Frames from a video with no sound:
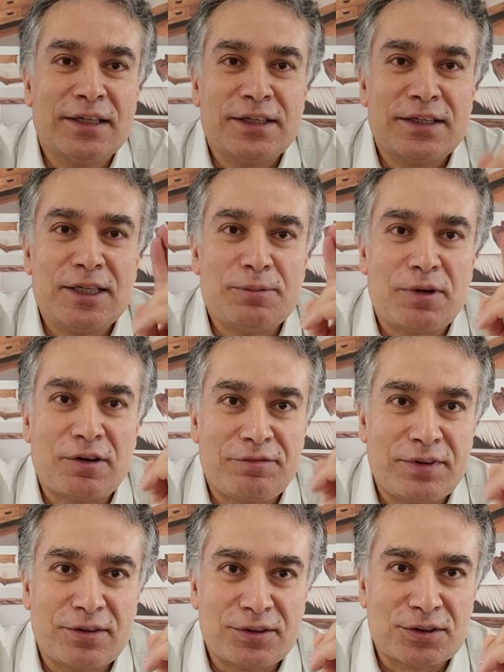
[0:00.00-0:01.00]
Keep our
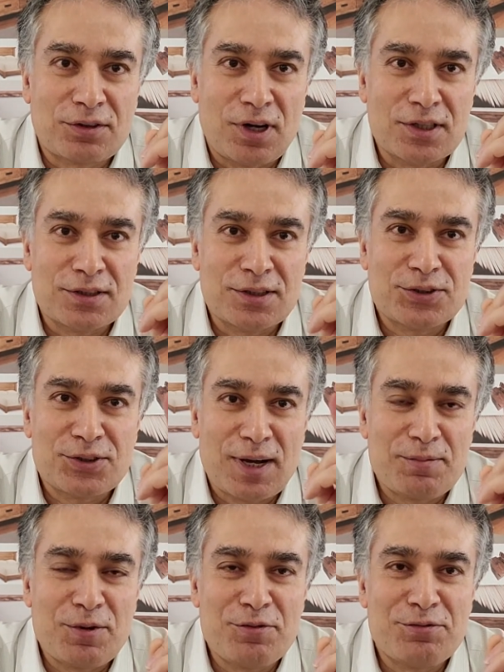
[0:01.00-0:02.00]
fingers crossed this
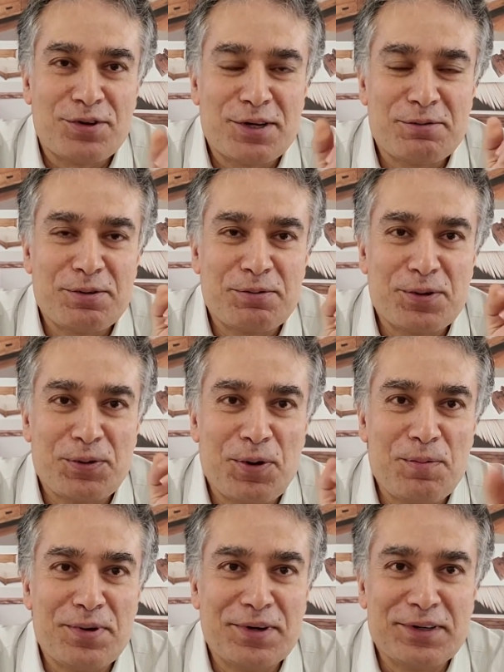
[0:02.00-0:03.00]
time. Hopefully we will
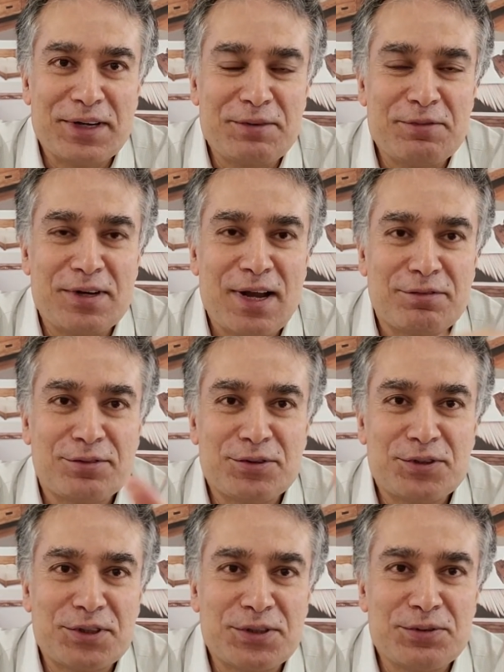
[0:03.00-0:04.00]
open, and we'd love to
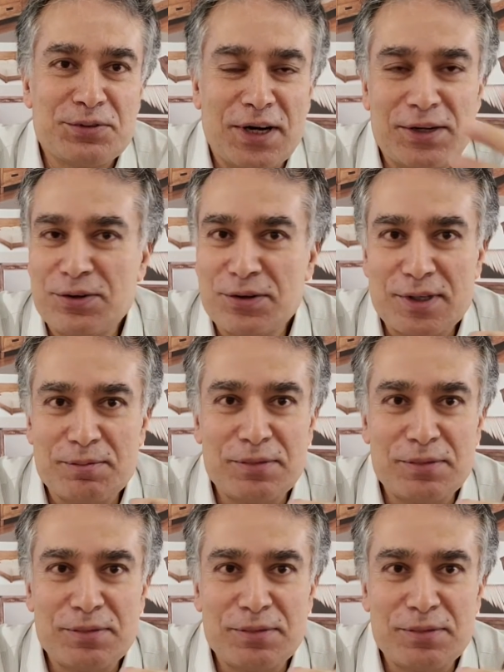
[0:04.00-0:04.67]
see you. I know you've